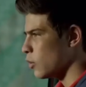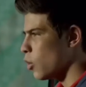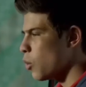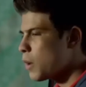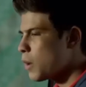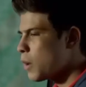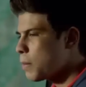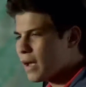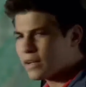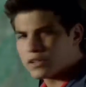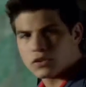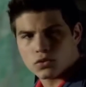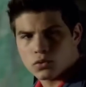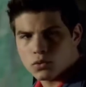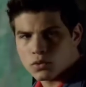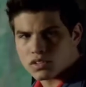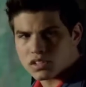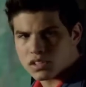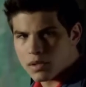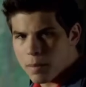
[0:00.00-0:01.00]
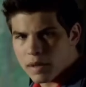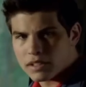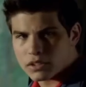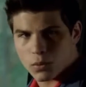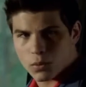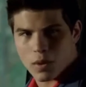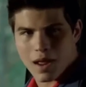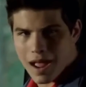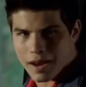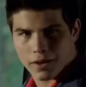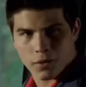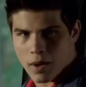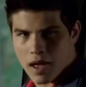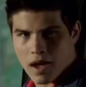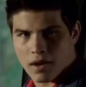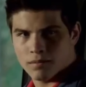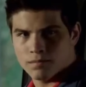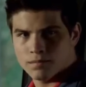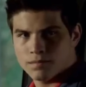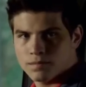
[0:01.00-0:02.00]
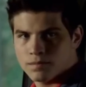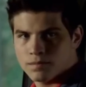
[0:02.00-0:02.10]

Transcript: and going back to school is the best way I know how.